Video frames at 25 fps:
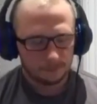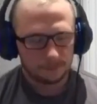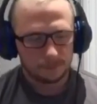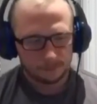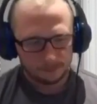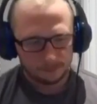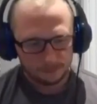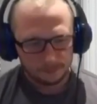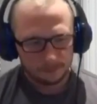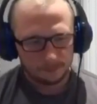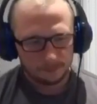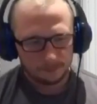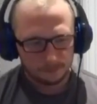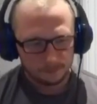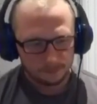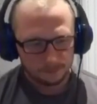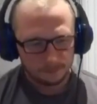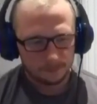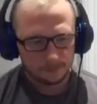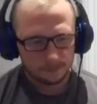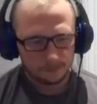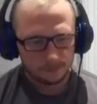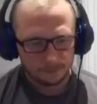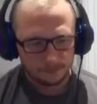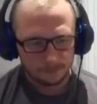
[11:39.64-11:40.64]

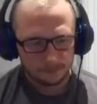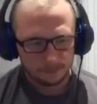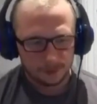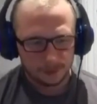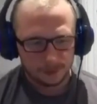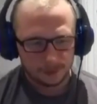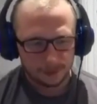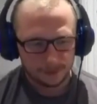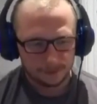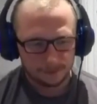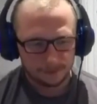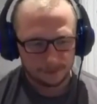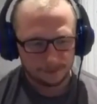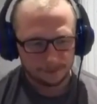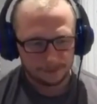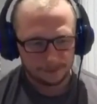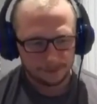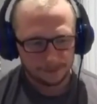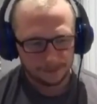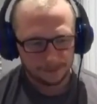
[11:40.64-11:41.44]
[no speech]